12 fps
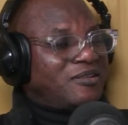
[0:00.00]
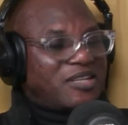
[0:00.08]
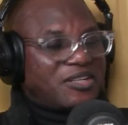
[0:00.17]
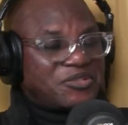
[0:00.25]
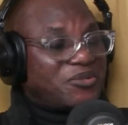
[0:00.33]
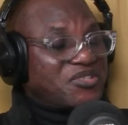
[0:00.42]

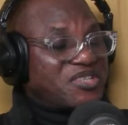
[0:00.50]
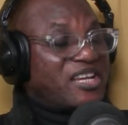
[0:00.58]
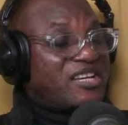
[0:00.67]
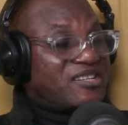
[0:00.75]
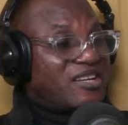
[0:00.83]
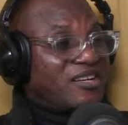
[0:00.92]
They're just
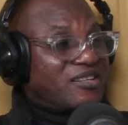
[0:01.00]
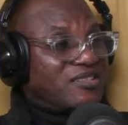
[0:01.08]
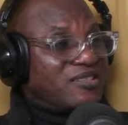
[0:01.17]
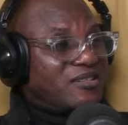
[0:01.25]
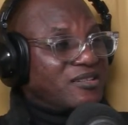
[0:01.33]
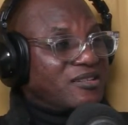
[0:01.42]
saying that,
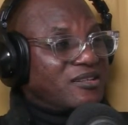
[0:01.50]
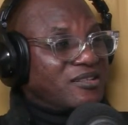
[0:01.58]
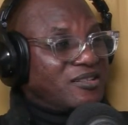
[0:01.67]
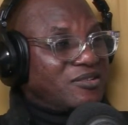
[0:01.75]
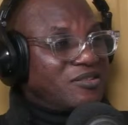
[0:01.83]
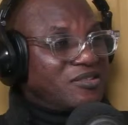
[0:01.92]

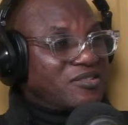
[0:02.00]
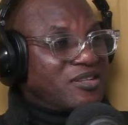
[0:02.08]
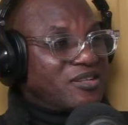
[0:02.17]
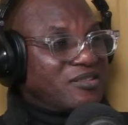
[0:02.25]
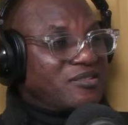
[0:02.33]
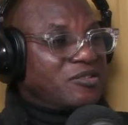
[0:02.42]
you
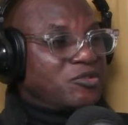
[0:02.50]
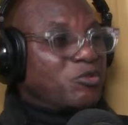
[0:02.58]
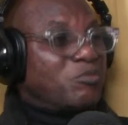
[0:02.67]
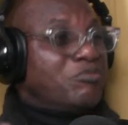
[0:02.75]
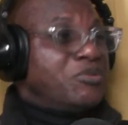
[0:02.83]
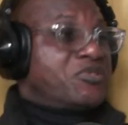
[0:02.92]
understand,
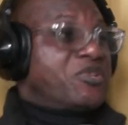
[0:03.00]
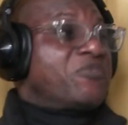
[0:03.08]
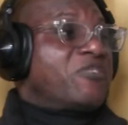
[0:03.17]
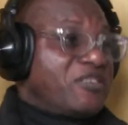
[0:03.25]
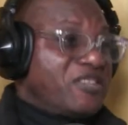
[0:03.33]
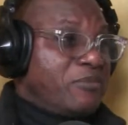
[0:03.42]
to
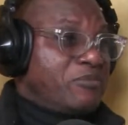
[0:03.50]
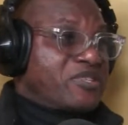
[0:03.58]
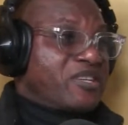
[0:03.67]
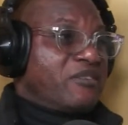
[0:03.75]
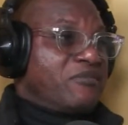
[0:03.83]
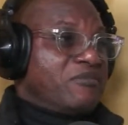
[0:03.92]
beautify
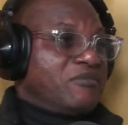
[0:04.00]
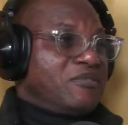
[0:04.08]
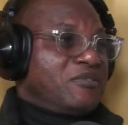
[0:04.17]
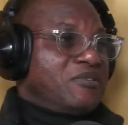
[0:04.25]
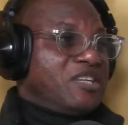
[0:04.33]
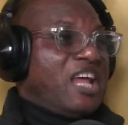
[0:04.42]
themselves,
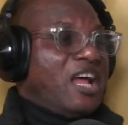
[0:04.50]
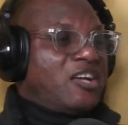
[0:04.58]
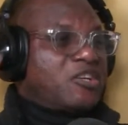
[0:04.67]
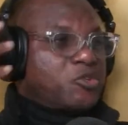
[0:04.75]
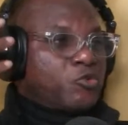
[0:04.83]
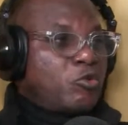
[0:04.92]
the
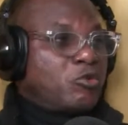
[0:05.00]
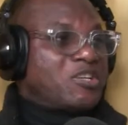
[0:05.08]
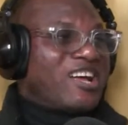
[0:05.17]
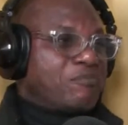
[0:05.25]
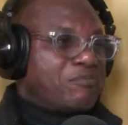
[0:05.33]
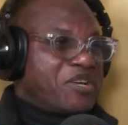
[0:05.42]
outward
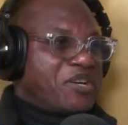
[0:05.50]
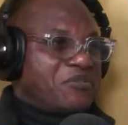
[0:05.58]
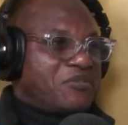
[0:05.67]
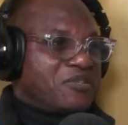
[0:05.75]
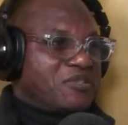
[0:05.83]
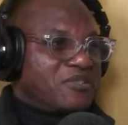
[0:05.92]

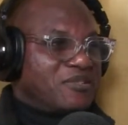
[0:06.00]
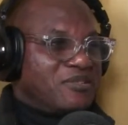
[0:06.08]
appearance.